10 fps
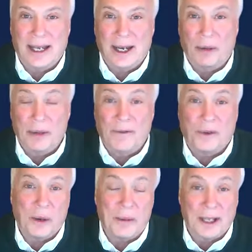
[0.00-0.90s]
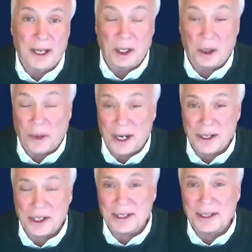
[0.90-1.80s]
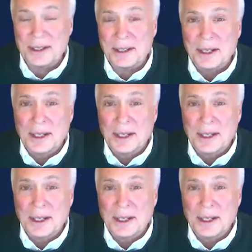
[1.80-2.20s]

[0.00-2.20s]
to help me formulate questions